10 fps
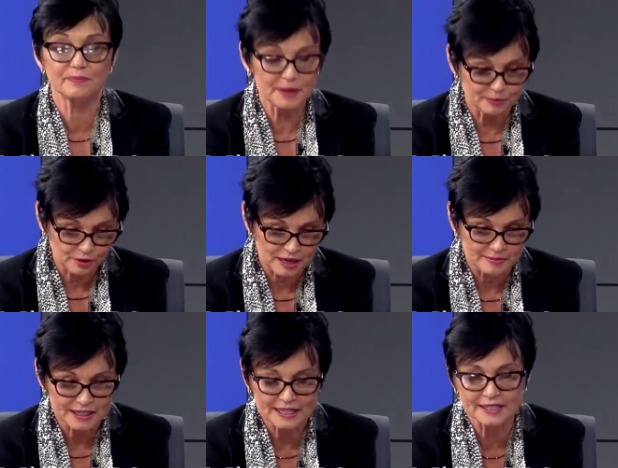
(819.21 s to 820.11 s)
People come
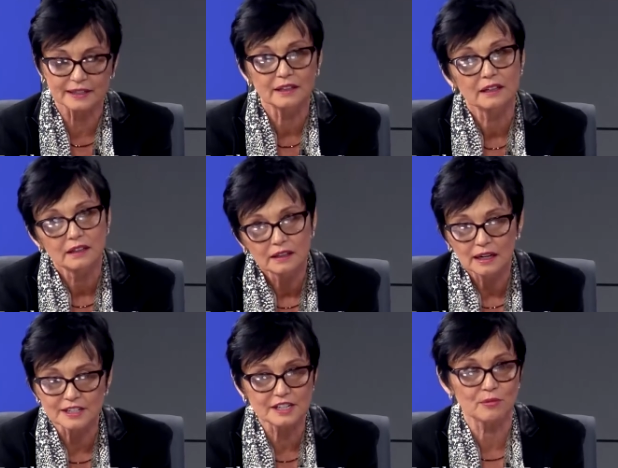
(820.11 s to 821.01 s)
in, they say,
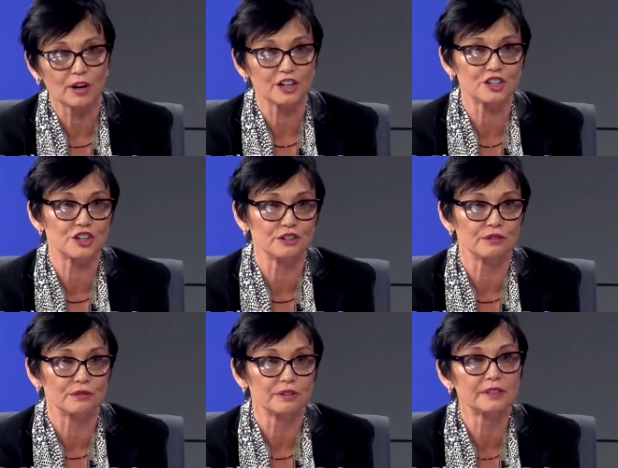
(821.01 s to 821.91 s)
"I just want to
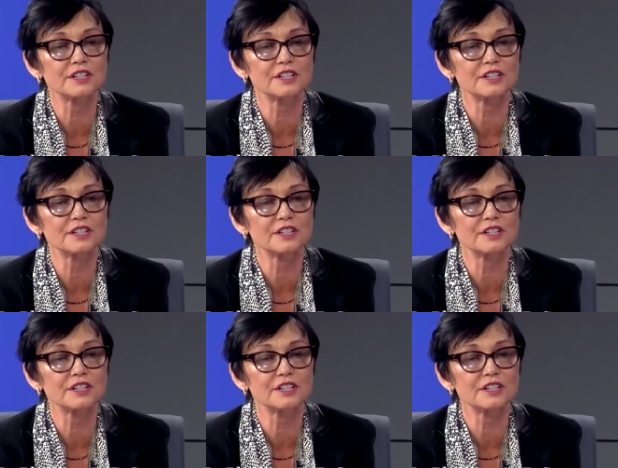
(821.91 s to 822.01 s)
chew.